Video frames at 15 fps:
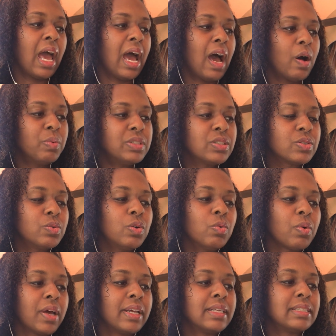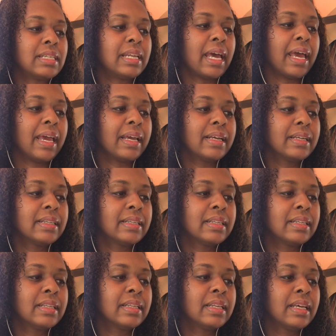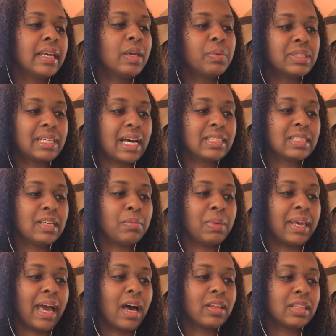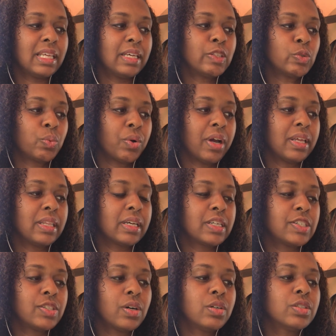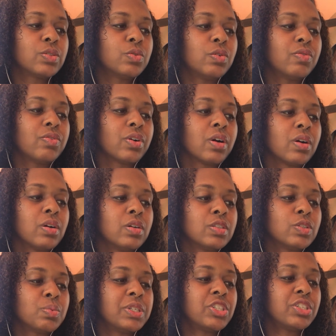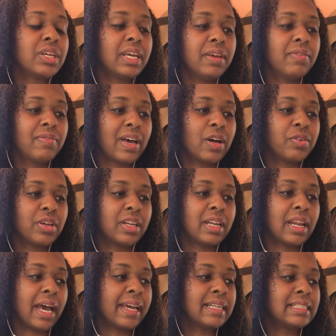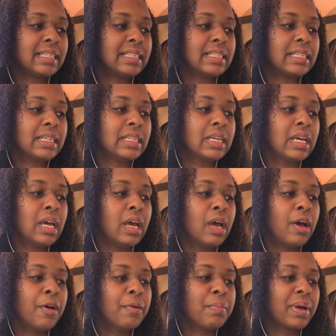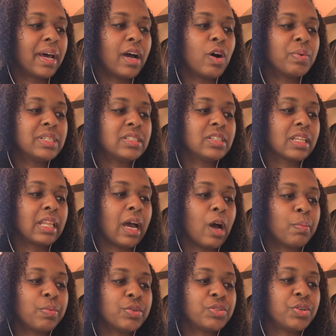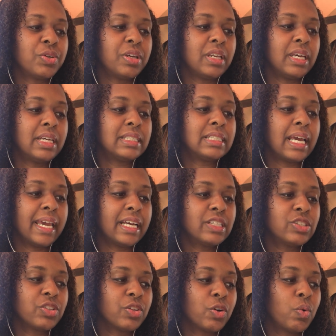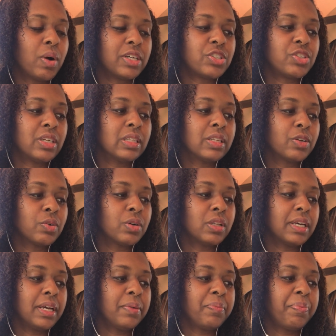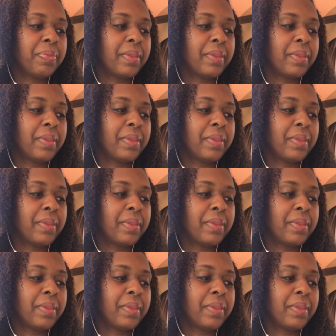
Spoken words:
How was school running today? He was asking me how things were at the Kashal School for Girls, which he founded and I attended, but I always took the opportunity to answer the question literally.